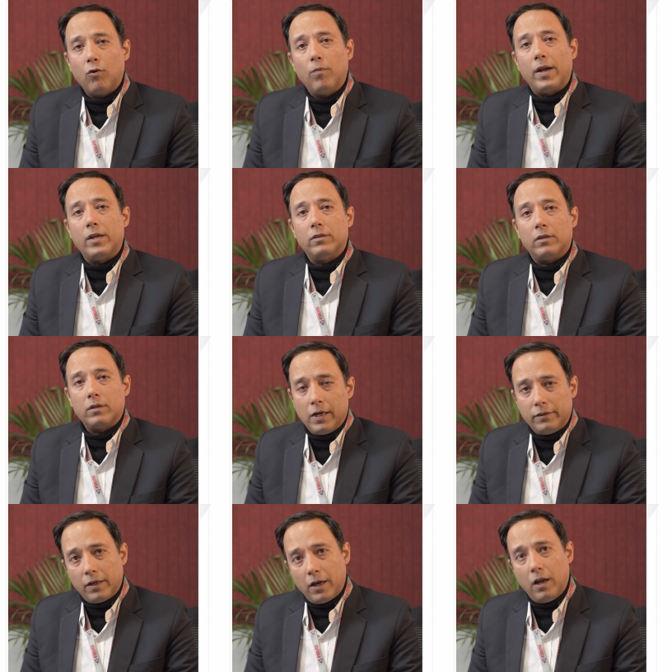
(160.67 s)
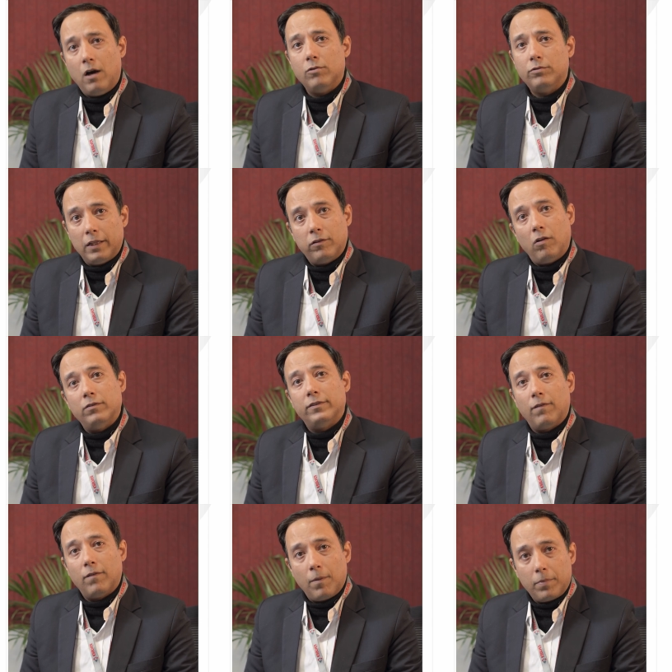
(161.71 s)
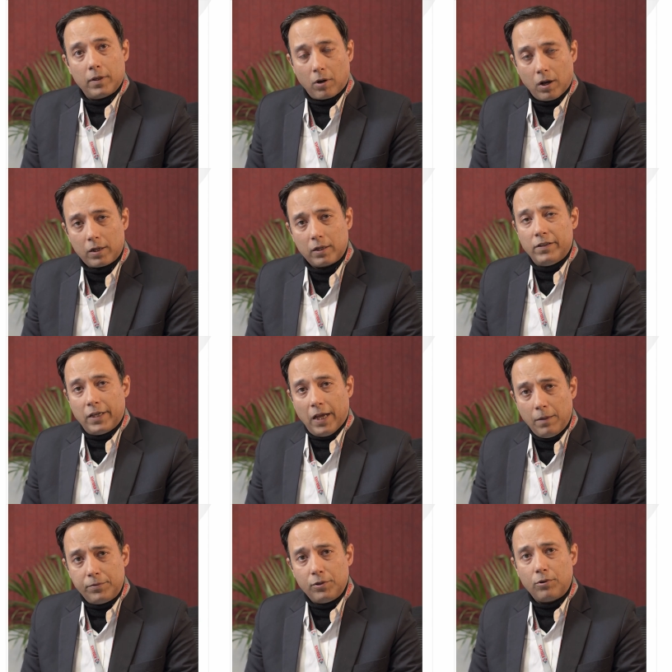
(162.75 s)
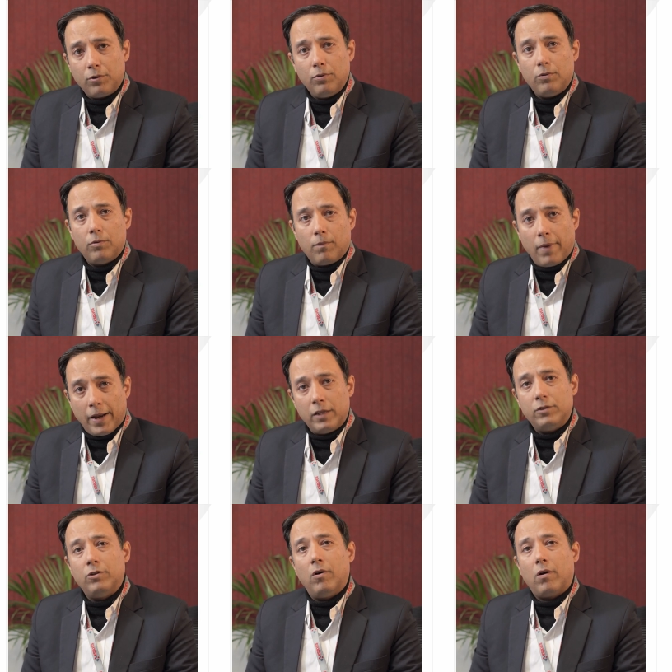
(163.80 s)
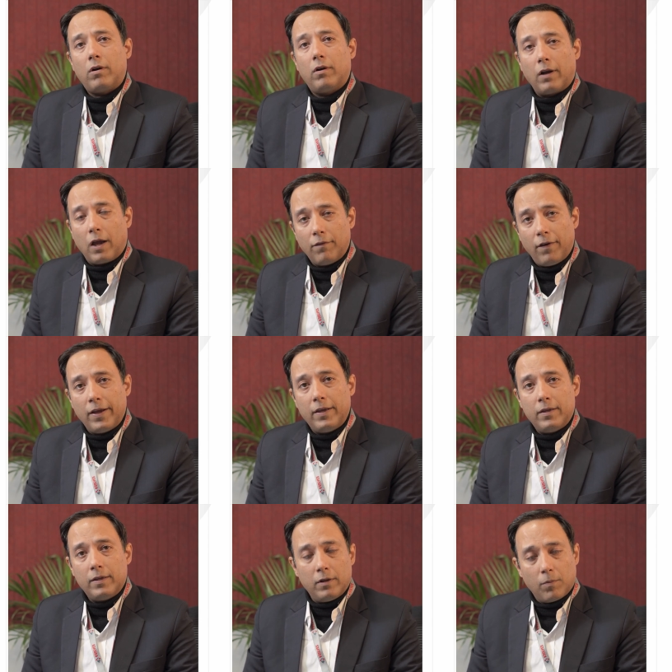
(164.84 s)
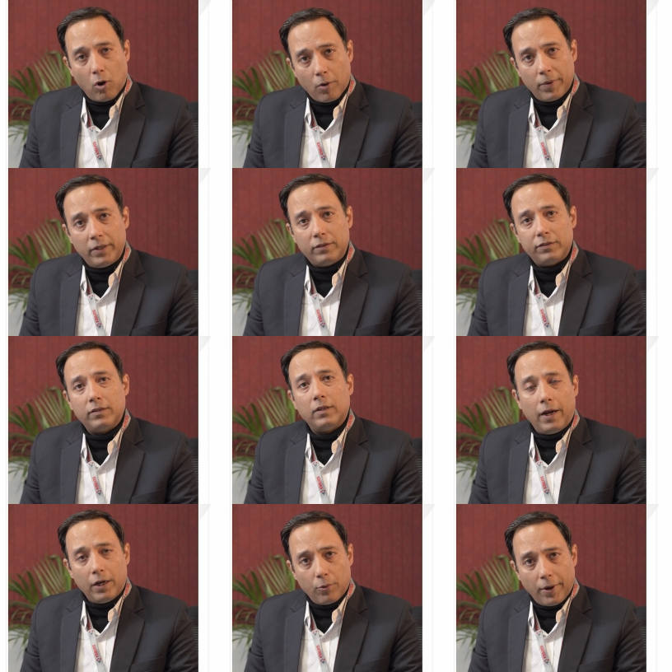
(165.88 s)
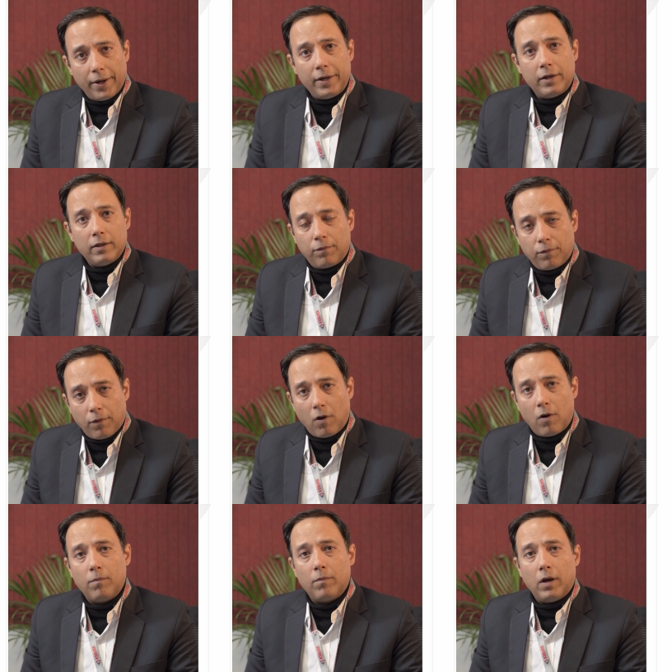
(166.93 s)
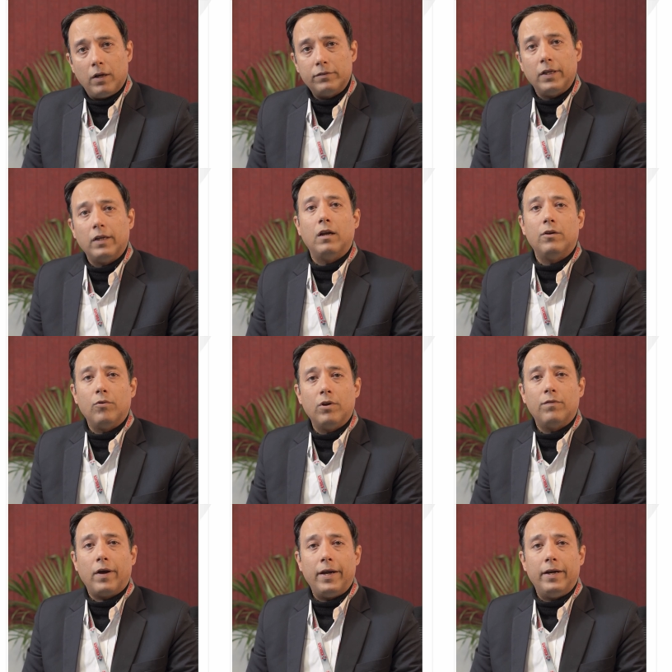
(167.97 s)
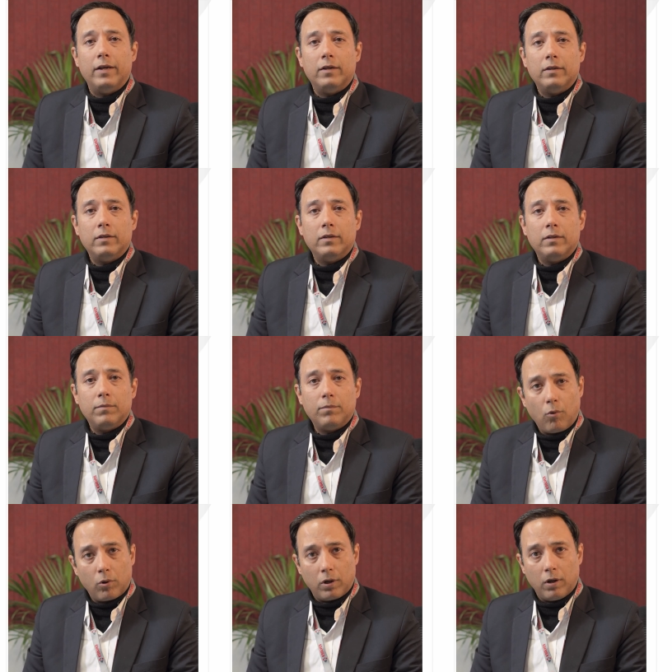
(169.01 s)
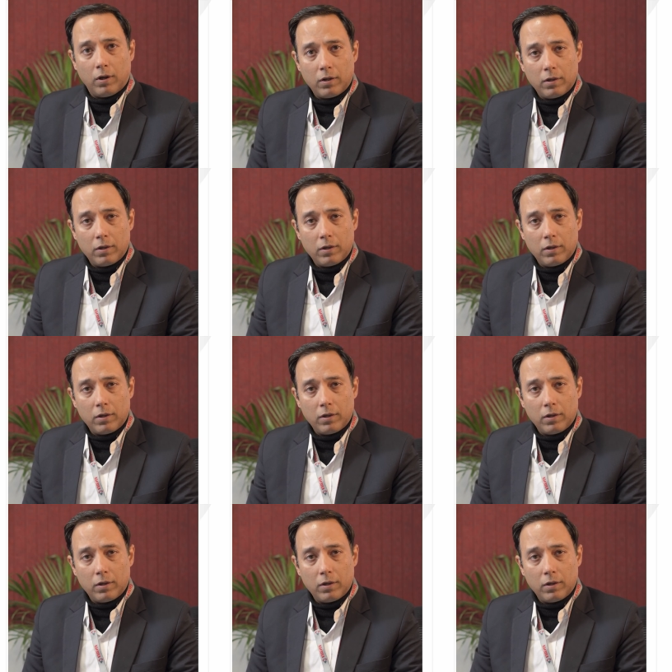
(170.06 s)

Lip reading: Flow Manager. It's an in-house KSolves developed product which helps you to manage your NiFi deployments end-to-end from a single unified portal.